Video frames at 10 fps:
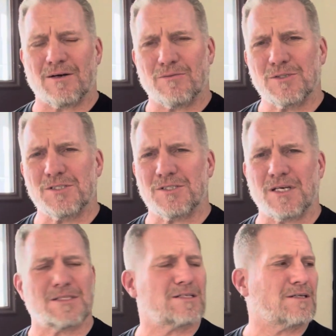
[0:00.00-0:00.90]
would you say
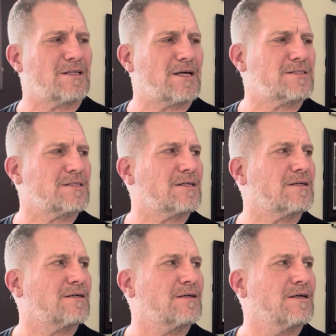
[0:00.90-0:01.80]
it's a
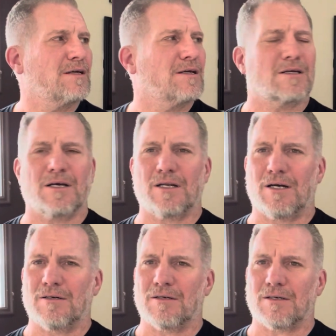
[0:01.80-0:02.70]
classic kind
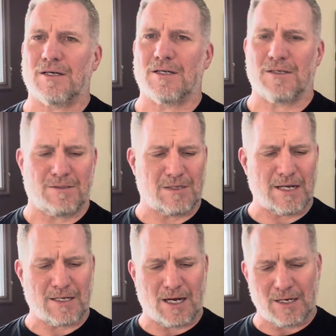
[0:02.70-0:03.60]
of
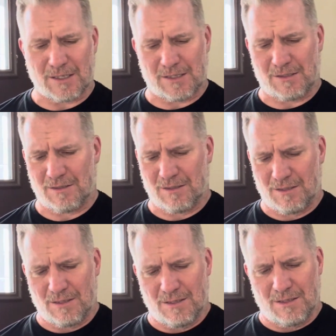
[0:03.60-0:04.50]
iconic,
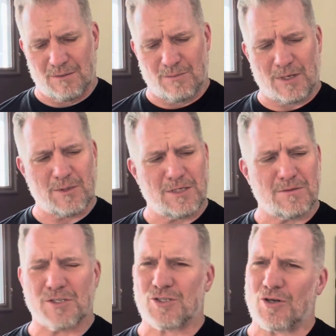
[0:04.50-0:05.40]
maybe
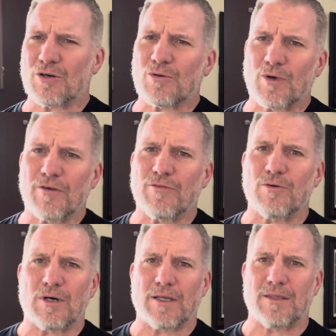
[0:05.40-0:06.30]
starter
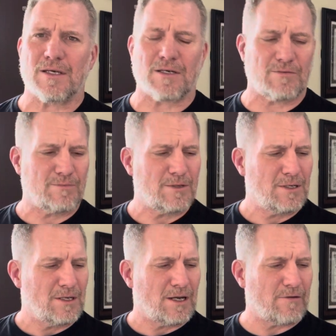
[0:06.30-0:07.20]
rifle? I think
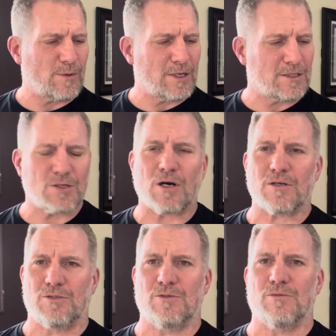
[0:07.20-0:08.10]
everybody I
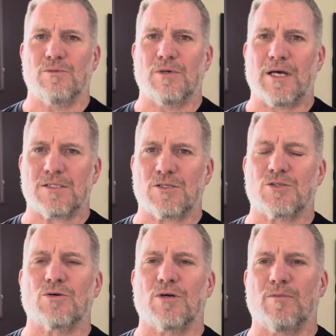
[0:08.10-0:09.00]
talk to has a
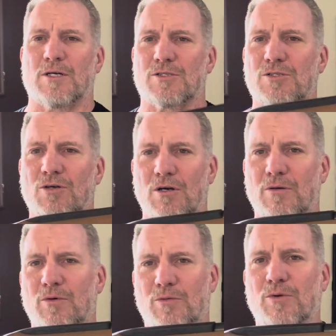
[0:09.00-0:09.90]
story about starting
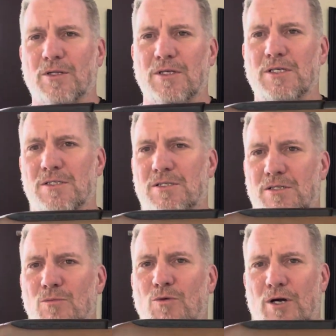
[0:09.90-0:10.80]
with one of these
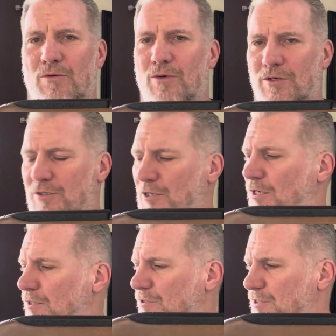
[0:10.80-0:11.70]
somewhere, whether it's a
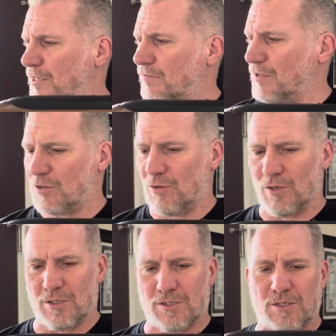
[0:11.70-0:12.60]
hunter safety
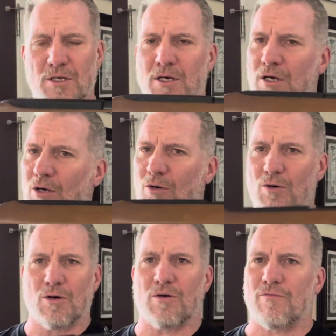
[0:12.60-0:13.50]
course
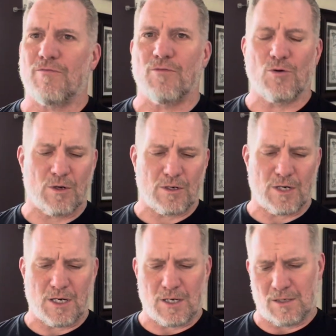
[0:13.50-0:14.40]
or
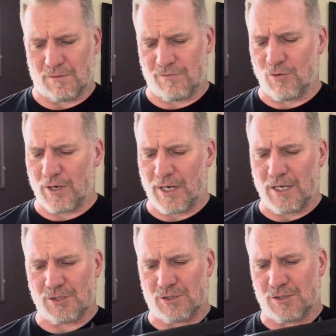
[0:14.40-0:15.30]
4-H or